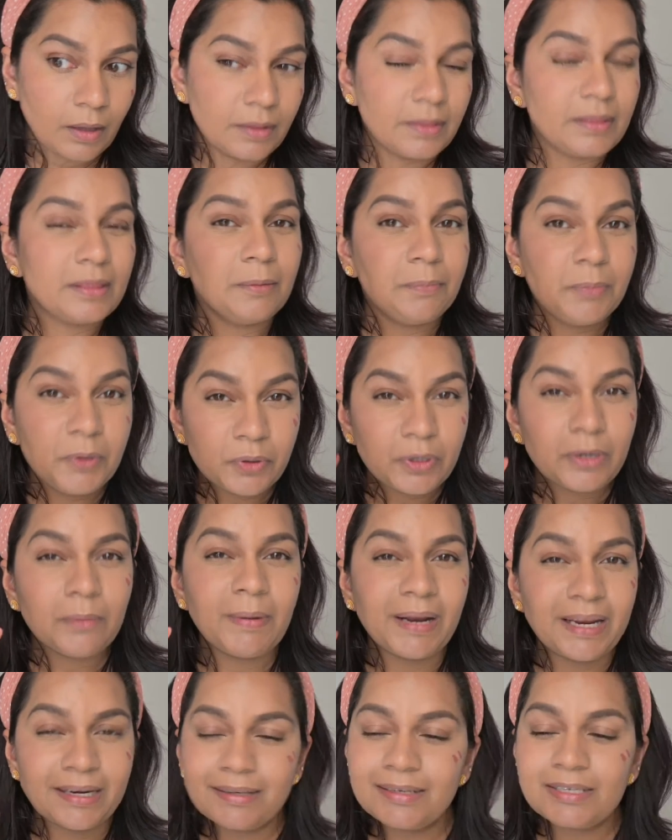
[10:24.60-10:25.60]
The beauty
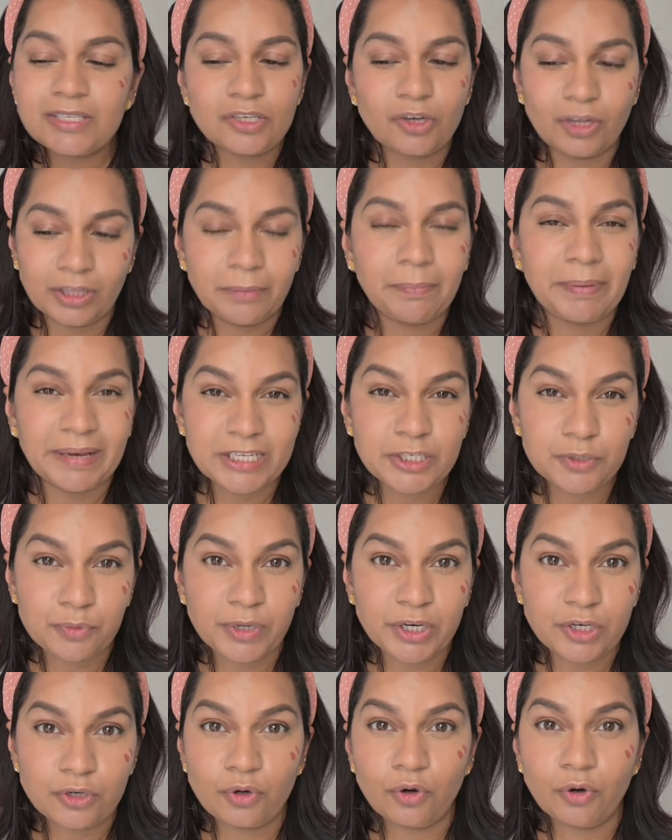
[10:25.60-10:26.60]
blender is not the best
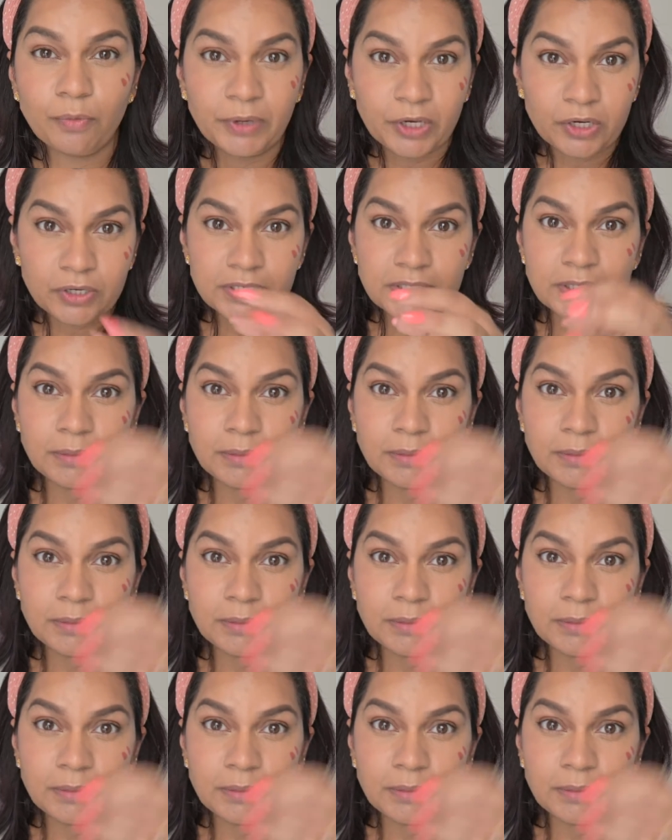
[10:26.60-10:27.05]
way to go because